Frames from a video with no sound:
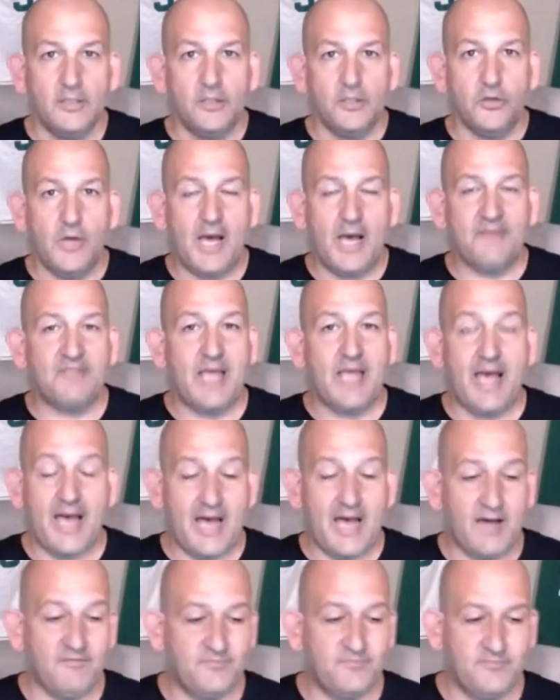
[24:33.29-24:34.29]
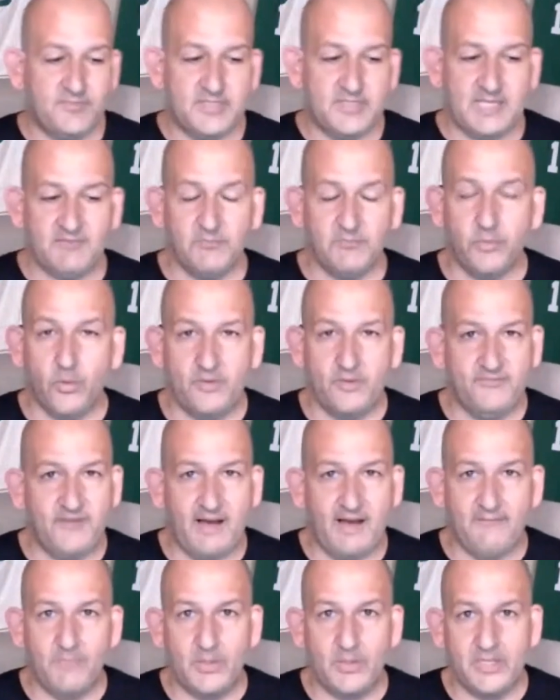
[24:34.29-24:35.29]
You have to have
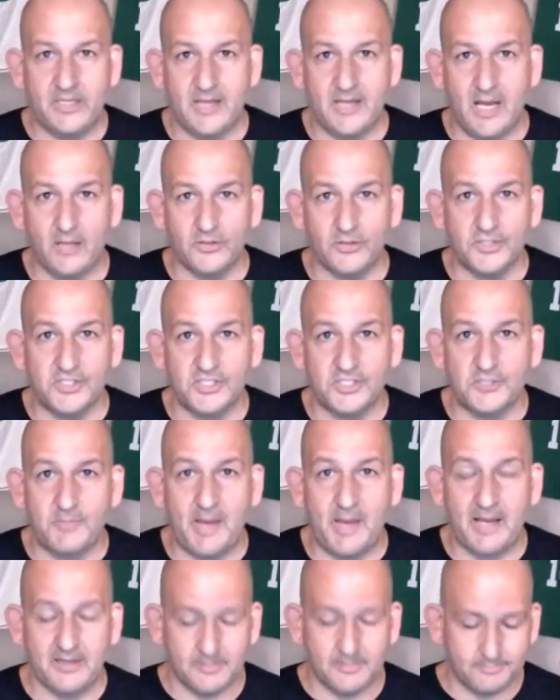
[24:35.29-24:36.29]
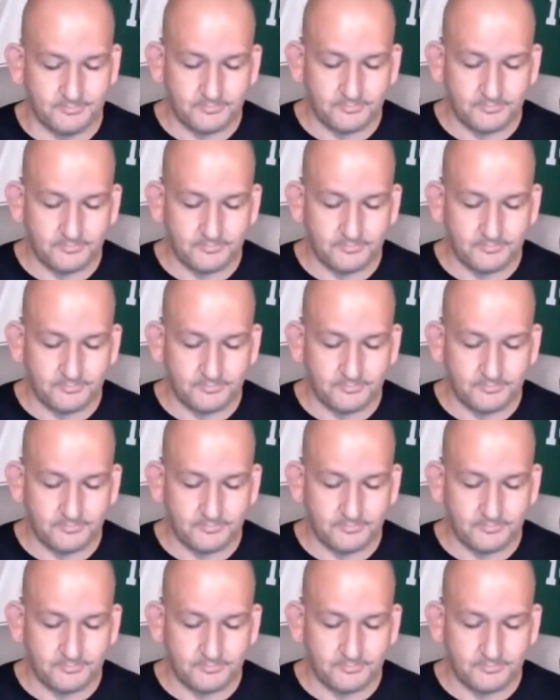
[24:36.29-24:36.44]
$7.5 million to spend.